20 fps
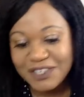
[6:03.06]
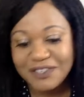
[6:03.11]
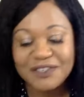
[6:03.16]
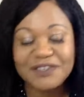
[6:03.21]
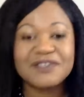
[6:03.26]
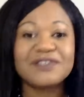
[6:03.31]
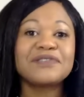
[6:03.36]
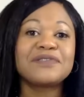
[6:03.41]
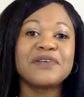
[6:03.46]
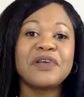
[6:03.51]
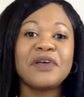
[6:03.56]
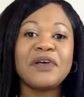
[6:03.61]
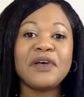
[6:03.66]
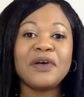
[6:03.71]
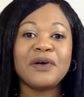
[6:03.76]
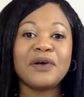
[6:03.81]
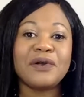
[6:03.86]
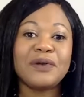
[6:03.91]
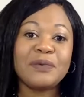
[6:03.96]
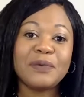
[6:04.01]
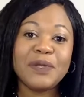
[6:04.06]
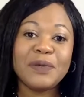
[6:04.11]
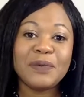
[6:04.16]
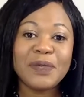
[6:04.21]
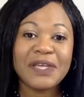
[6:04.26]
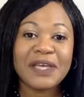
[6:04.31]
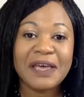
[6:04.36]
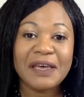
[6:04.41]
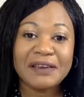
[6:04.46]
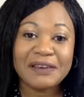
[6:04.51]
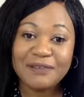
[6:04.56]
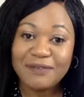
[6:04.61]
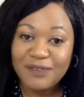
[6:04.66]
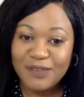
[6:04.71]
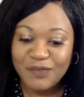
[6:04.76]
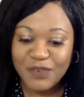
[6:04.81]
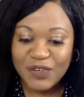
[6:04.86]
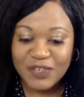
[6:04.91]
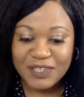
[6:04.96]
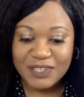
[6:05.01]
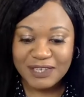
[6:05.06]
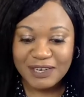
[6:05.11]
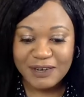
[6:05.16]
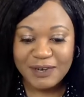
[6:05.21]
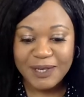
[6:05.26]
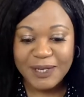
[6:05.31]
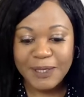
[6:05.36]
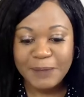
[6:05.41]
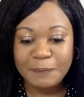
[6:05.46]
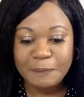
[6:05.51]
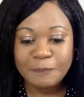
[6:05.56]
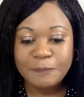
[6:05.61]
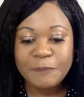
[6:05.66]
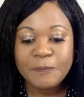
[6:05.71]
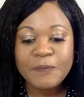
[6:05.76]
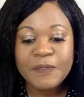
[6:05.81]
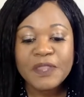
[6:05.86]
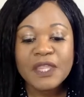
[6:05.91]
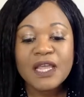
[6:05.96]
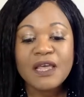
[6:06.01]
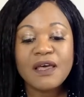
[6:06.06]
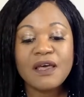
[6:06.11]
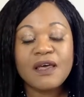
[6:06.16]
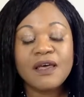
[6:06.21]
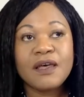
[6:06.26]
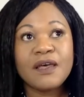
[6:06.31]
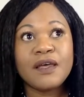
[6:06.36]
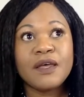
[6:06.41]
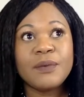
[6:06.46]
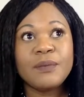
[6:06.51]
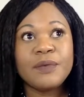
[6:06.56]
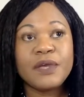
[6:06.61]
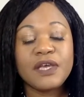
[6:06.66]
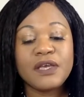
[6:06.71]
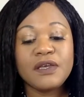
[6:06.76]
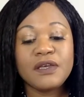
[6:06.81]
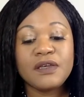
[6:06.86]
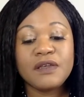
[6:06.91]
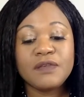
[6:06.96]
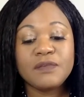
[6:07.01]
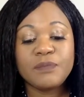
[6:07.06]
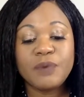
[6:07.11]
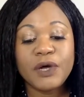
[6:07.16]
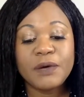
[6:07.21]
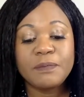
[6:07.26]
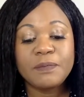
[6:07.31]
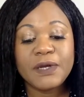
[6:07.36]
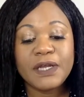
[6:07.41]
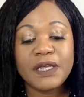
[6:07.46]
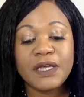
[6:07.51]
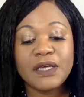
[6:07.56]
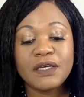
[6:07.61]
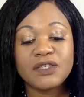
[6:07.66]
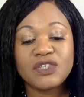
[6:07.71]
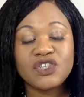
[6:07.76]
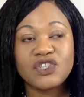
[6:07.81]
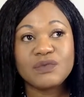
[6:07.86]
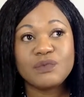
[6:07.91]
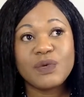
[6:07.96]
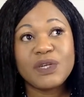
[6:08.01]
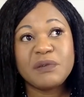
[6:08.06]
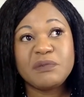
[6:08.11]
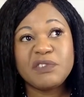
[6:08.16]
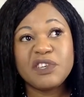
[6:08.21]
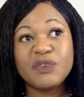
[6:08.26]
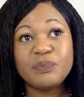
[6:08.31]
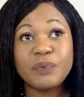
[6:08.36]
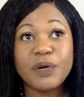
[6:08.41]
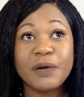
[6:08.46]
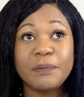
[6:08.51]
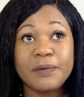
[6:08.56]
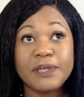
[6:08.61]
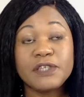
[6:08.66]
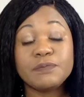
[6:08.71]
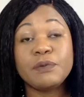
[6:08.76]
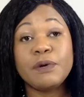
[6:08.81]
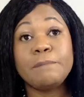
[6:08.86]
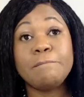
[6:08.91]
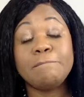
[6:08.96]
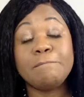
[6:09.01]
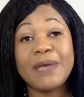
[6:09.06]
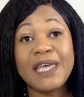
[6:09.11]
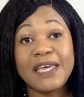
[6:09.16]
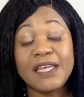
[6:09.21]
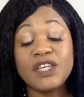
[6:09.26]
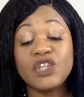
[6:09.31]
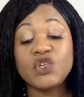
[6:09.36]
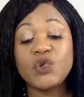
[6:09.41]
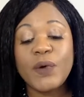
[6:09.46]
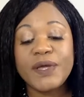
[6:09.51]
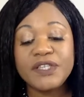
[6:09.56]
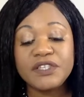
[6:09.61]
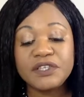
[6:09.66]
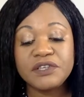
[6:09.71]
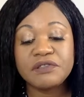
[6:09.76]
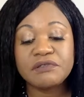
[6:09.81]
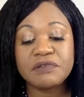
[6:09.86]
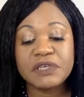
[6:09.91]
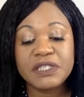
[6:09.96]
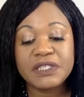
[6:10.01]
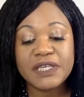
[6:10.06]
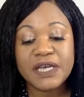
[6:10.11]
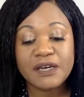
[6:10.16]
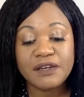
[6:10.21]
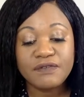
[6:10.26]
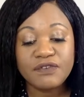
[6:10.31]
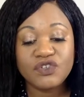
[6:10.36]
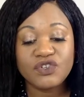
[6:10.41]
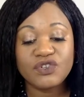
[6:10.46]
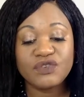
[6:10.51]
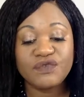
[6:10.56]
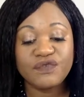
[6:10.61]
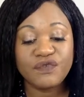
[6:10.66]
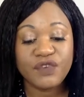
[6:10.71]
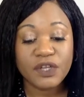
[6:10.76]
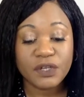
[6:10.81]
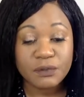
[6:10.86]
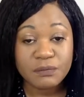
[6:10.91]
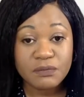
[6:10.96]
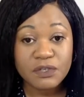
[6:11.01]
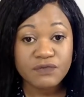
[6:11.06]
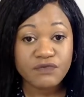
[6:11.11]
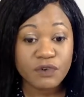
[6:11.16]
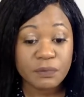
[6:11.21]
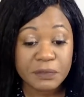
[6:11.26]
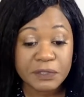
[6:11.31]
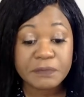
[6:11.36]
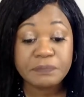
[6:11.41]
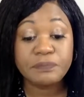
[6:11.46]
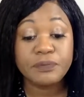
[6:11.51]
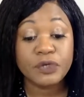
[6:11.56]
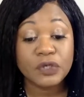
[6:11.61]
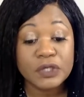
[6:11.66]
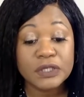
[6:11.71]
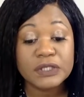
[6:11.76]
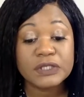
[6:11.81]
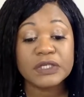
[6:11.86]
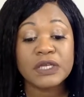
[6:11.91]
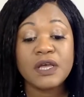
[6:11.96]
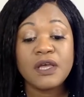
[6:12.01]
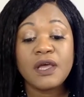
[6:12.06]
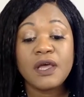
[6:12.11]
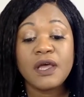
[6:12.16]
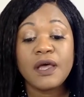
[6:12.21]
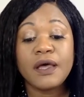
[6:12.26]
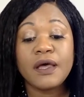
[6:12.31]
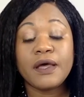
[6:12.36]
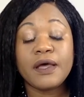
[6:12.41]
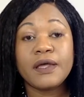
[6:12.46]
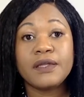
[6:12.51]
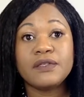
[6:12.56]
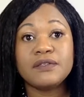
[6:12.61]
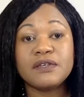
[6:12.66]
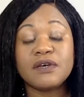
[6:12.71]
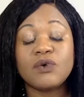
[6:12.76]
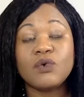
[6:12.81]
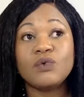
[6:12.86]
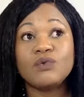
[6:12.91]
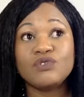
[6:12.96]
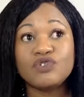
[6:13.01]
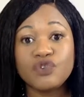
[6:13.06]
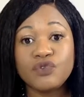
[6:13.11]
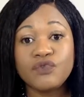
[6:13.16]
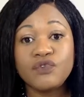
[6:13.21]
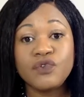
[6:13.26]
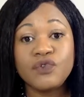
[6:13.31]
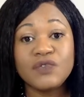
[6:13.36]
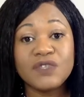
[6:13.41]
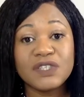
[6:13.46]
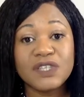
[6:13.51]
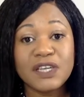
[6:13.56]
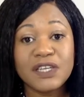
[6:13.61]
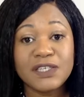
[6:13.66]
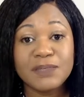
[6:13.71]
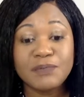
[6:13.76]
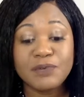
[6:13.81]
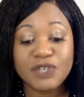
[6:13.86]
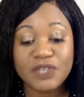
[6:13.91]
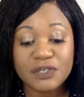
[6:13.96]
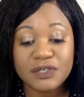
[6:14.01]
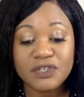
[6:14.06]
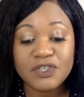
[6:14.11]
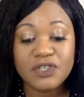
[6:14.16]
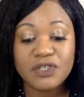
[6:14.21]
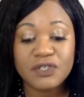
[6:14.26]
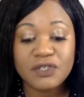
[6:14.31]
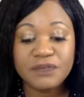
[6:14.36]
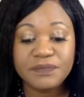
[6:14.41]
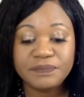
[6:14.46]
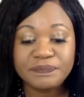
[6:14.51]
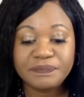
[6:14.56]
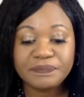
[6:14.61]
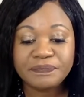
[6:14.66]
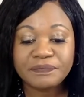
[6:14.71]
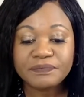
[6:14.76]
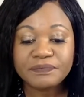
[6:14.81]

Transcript: it this Halloween weekend if you've got time. Um, he's published, well, not published, but made 23 television films from his books and also a few stage productions.